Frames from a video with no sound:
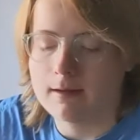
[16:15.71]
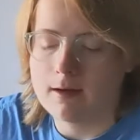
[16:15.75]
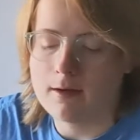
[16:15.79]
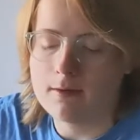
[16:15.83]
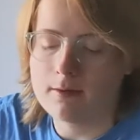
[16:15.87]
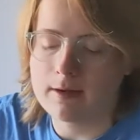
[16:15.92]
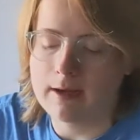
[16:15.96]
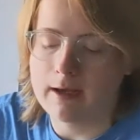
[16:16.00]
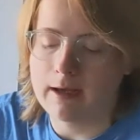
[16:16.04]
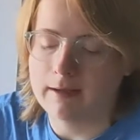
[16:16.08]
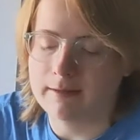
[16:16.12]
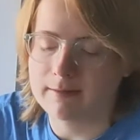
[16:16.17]

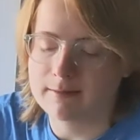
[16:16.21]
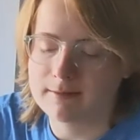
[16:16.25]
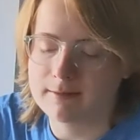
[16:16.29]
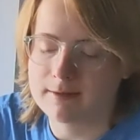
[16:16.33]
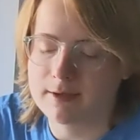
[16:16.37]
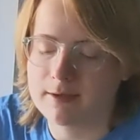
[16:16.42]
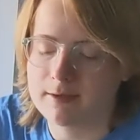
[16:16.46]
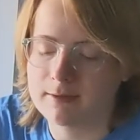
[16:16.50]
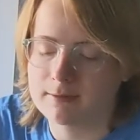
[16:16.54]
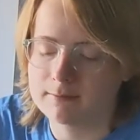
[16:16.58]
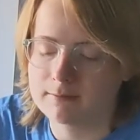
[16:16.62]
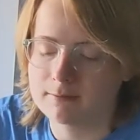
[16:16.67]
Okay,
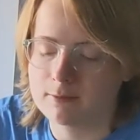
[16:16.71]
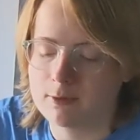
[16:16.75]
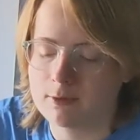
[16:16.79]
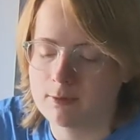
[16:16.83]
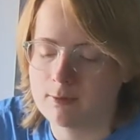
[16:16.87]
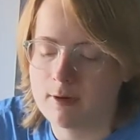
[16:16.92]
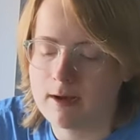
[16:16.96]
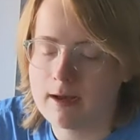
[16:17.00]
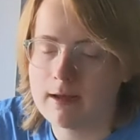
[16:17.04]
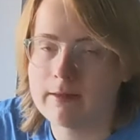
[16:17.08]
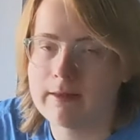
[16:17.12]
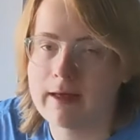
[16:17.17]
so
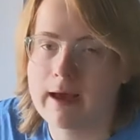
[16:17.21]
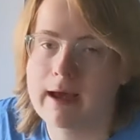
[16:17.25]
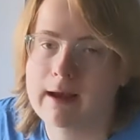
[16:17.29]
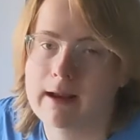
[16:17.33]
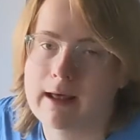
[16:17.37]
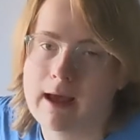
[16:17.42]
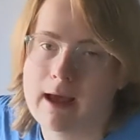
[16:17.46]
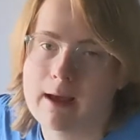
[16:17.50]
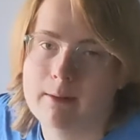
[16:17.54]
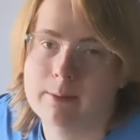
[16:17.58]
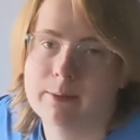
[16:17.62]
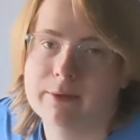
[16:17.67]
while
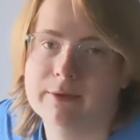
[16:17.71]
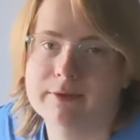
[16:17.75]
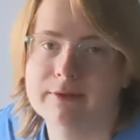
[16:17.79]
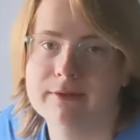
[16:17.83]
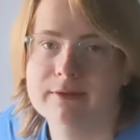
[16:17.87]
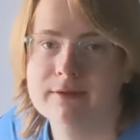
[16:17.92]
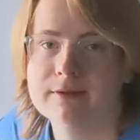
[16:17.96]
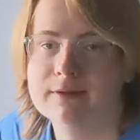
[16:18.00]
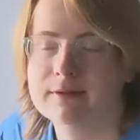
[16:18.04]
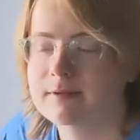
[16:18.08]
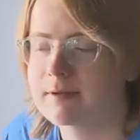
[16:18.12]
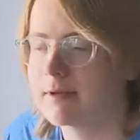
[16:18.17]
that
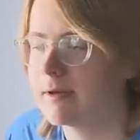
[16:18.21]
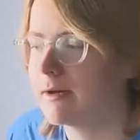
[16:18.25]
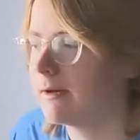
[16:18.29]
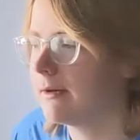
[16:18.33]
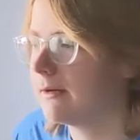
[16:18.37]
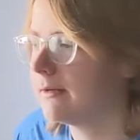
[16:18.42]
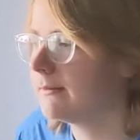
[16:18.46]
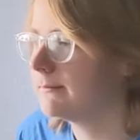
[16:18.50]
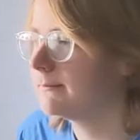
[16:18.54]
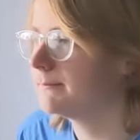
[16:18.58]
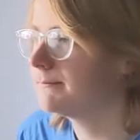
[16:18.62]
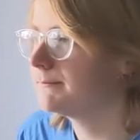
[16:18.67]
happens,
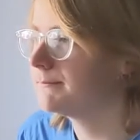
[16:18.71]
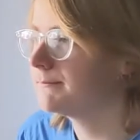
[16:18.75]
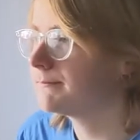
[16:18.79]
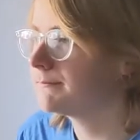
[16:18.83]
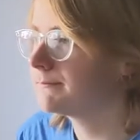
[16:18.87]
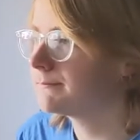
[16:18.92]
how